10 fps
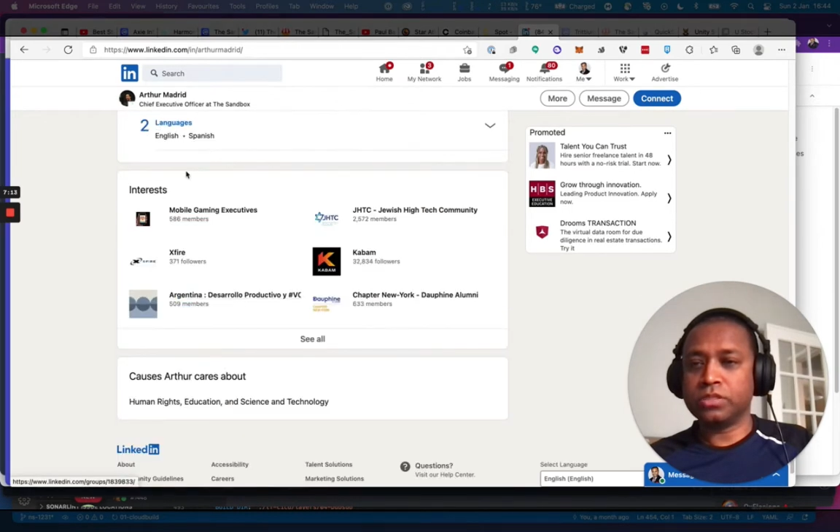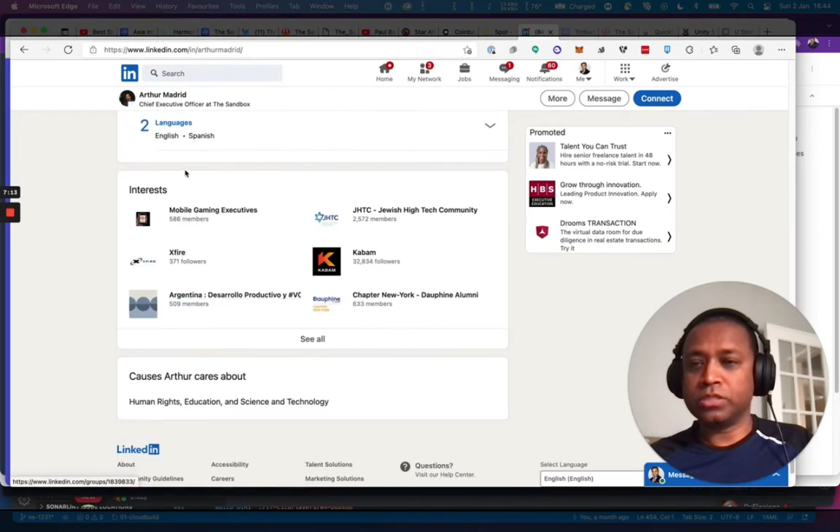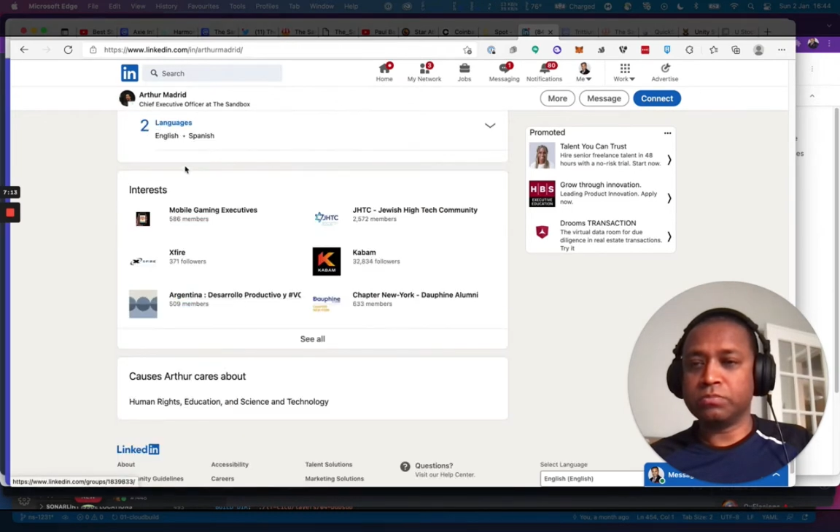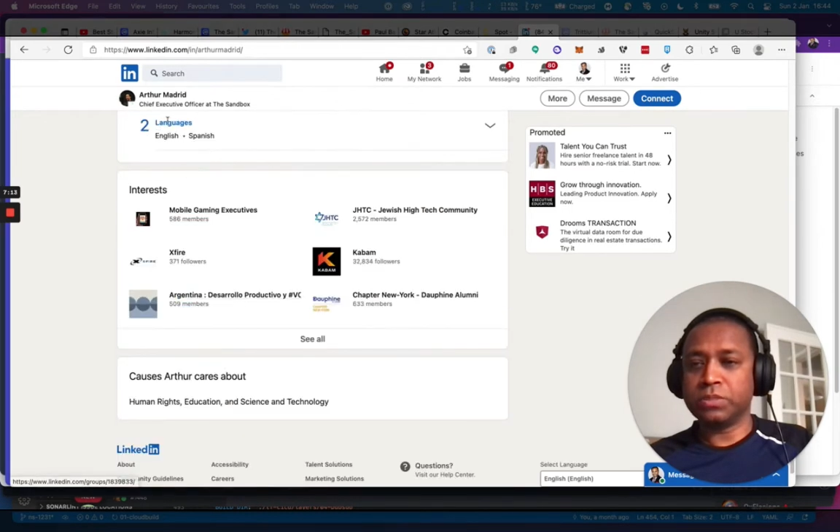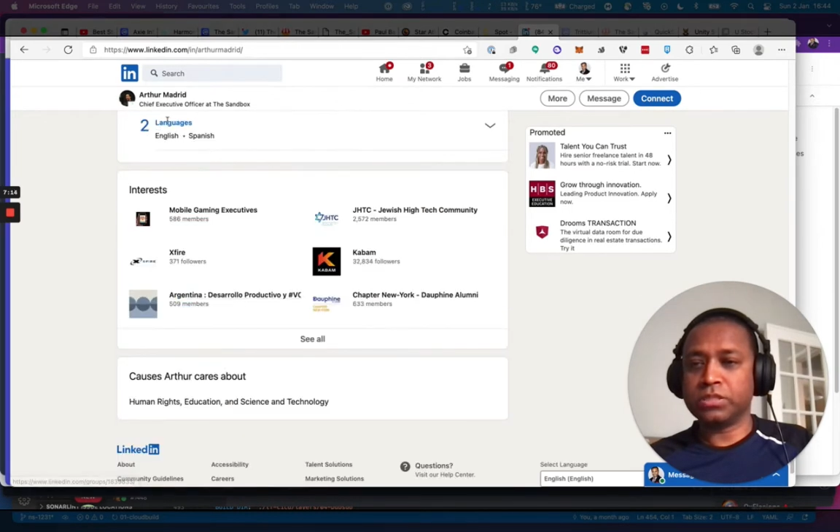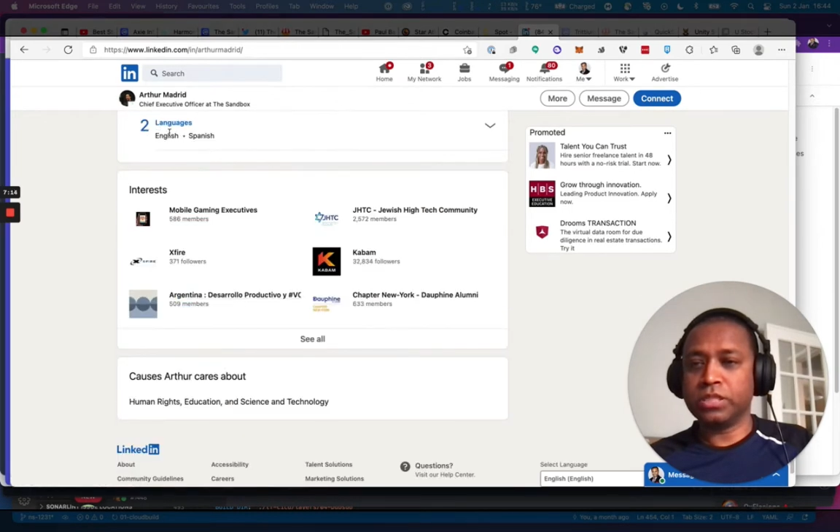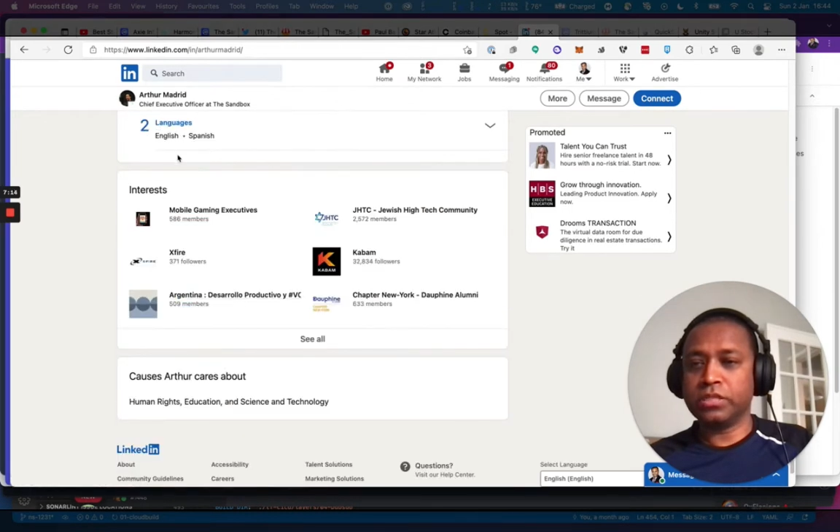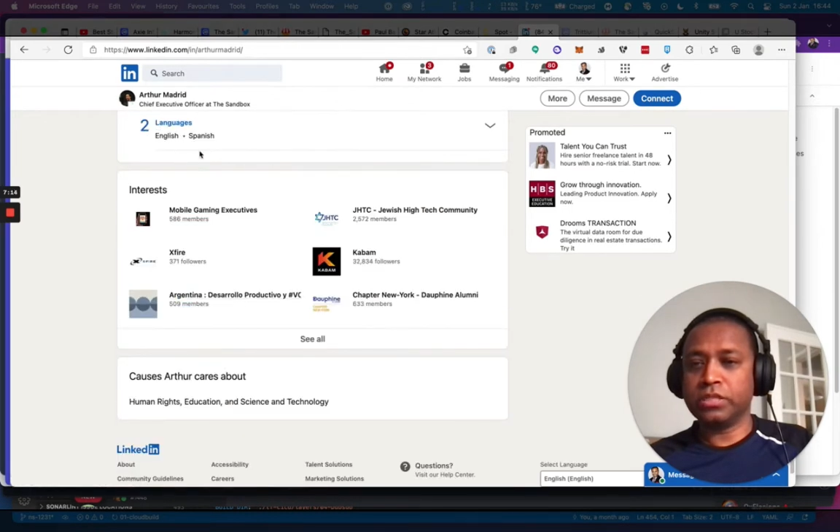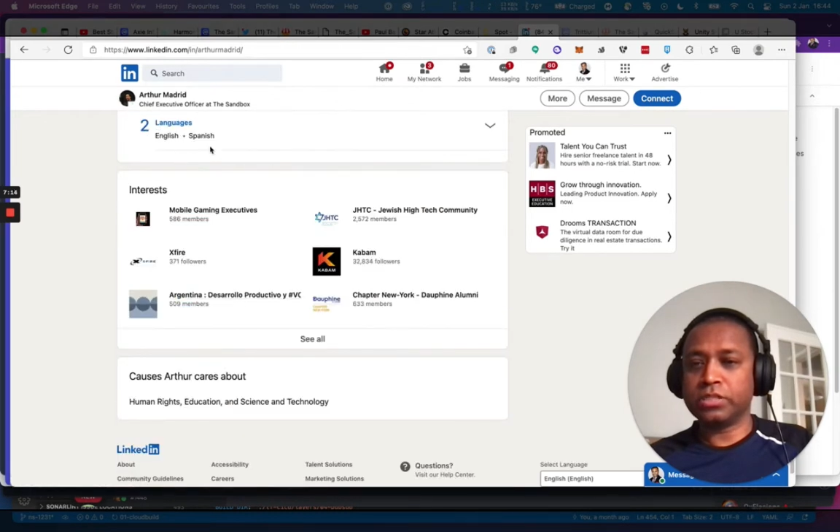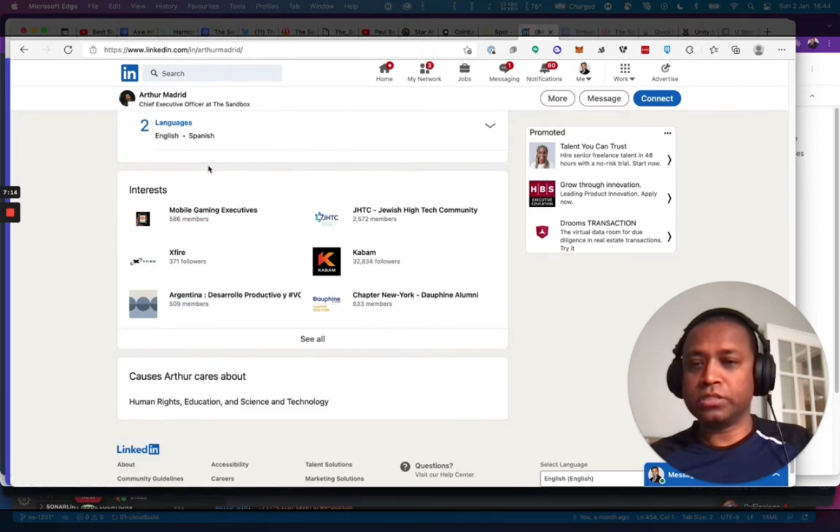He speaks
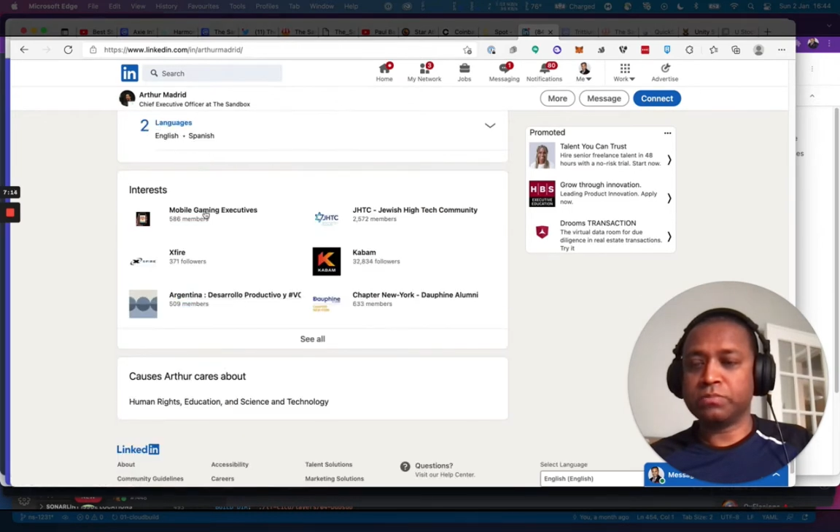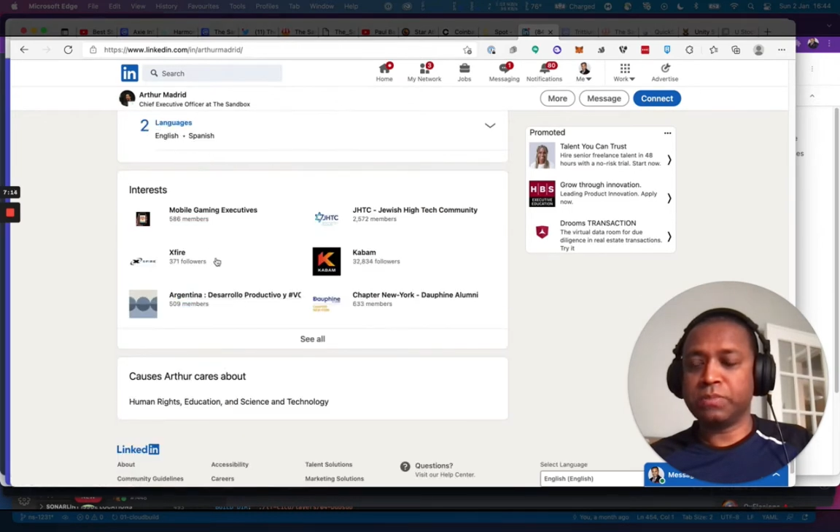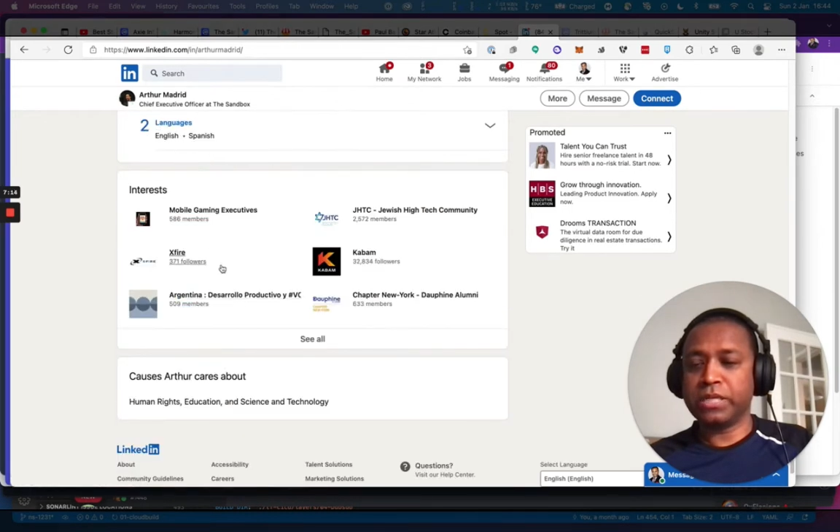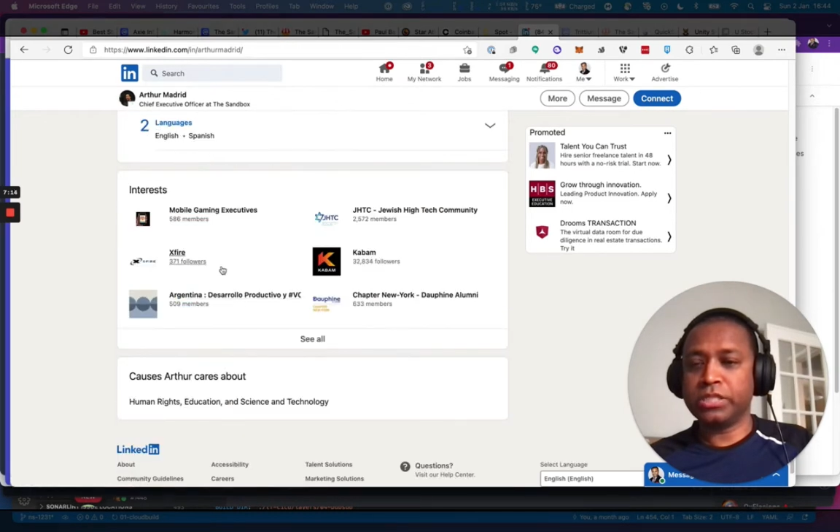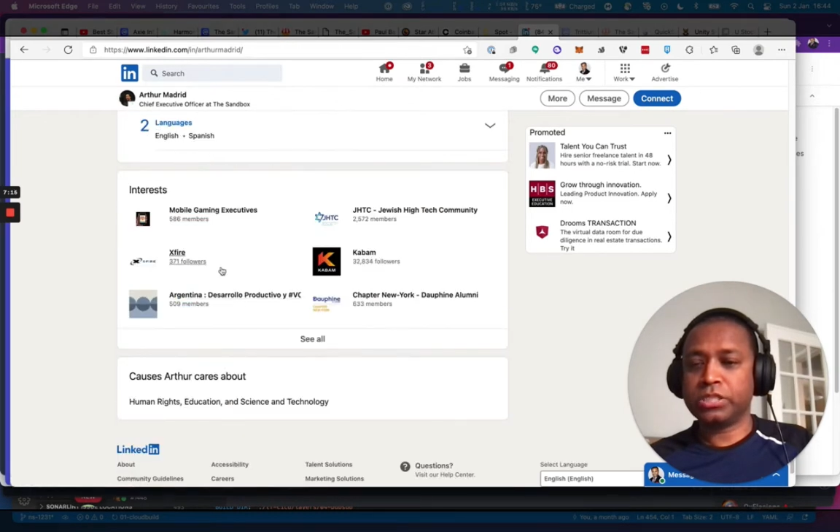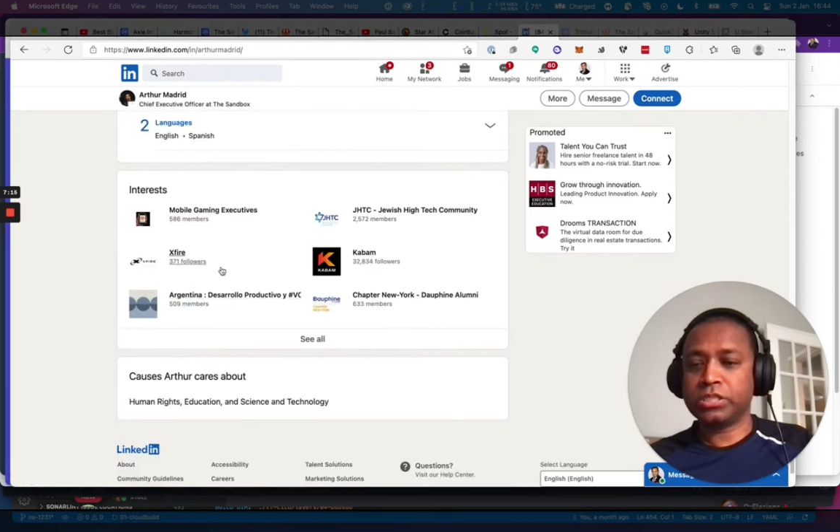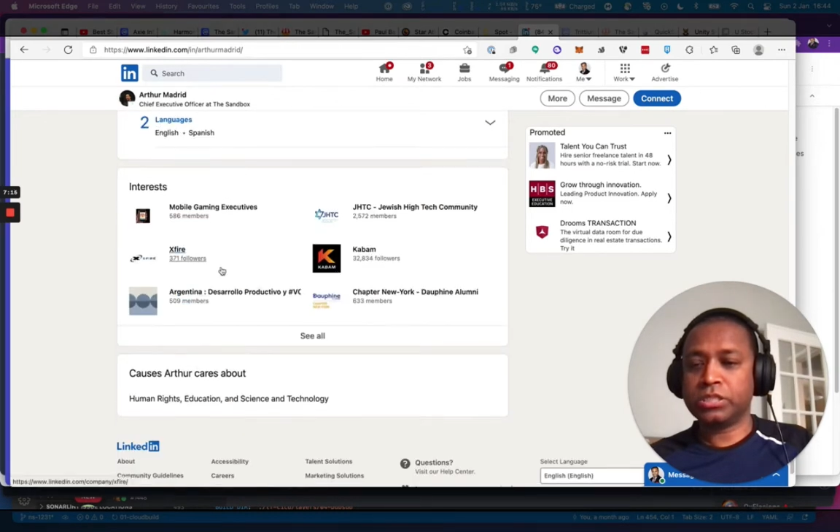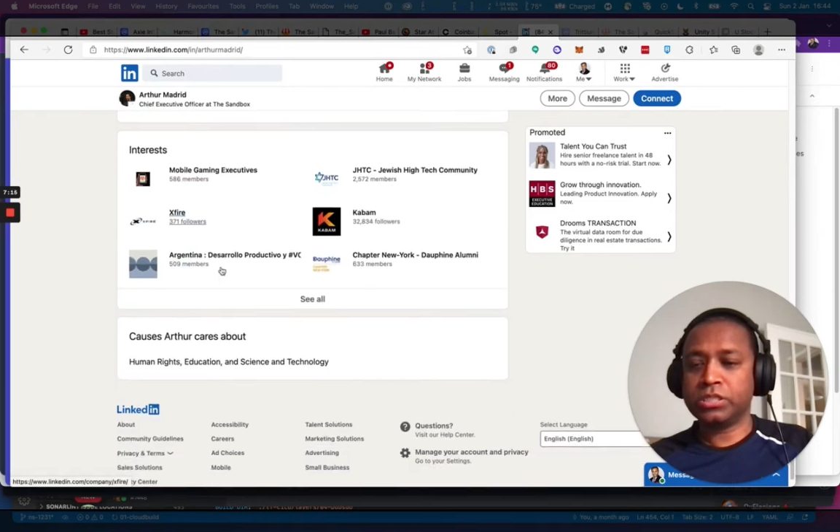English and Spanish.